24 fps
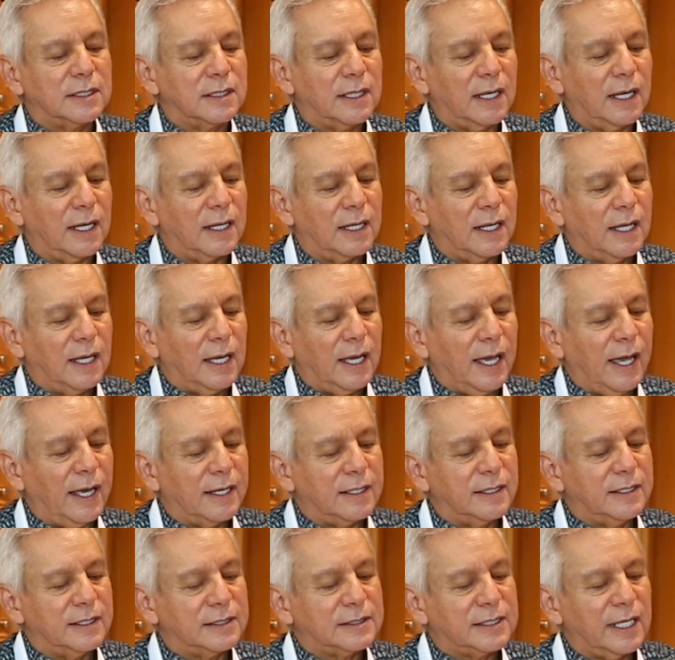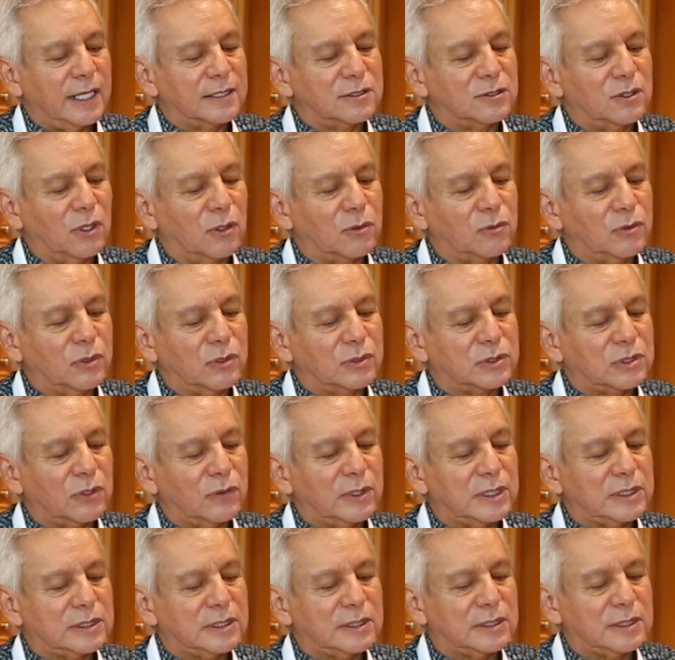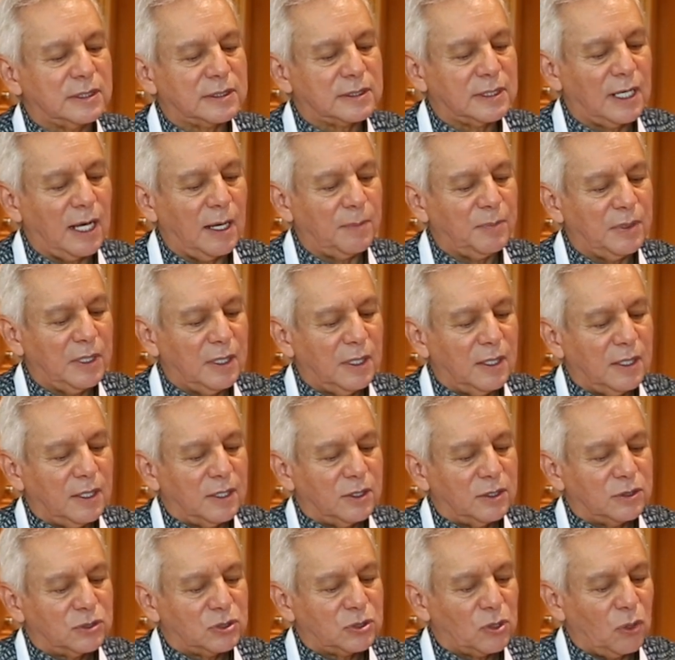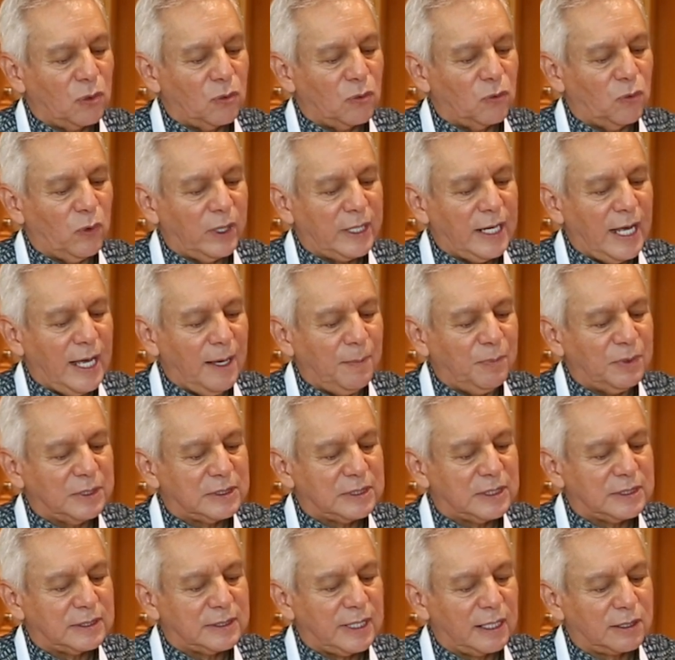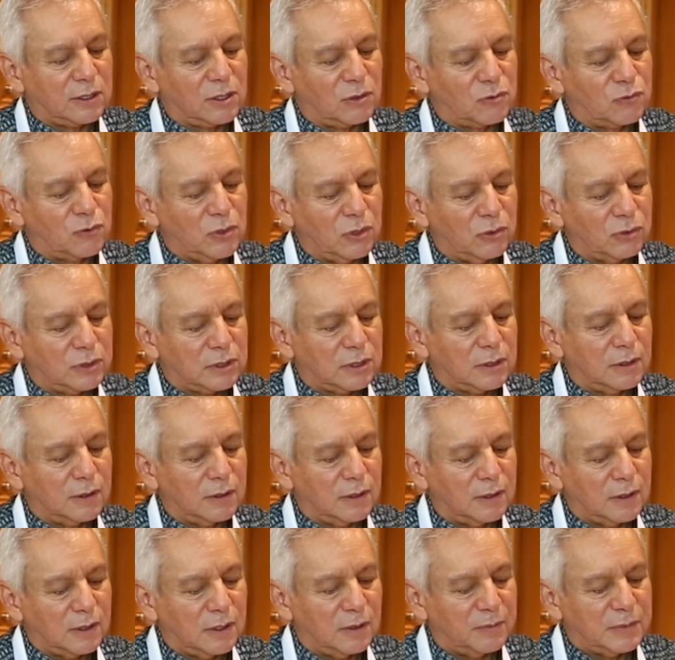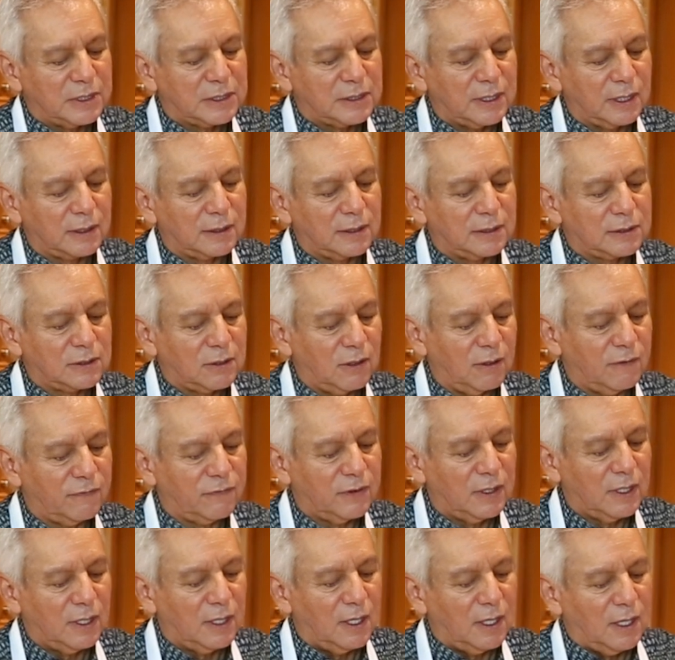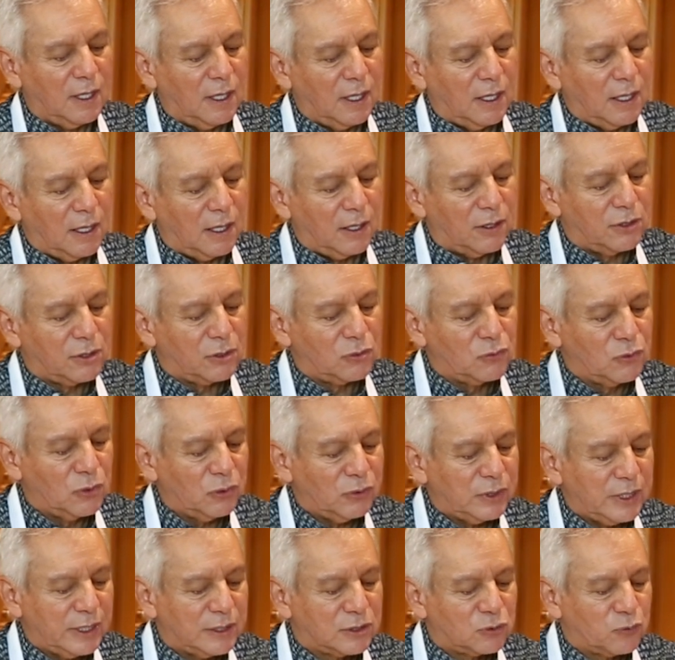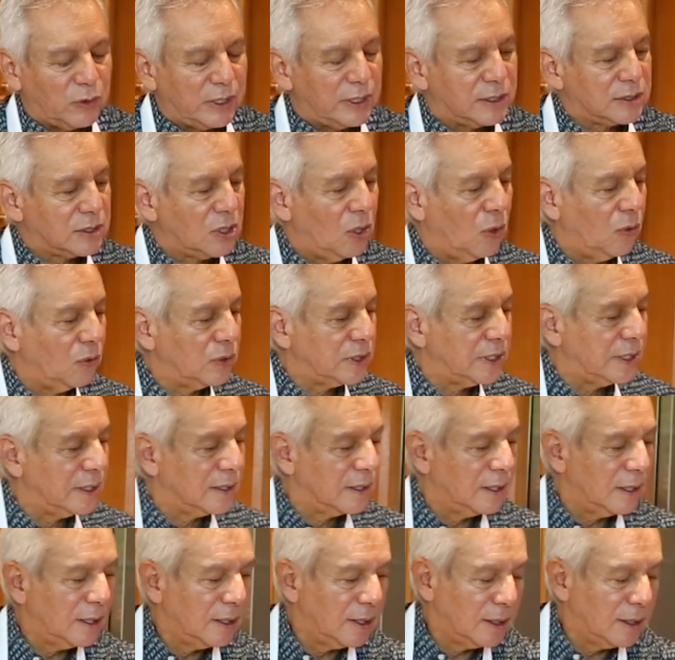that? And this has no root, so this is the top. So what happens is that the root, let me take this off, the root is what is holding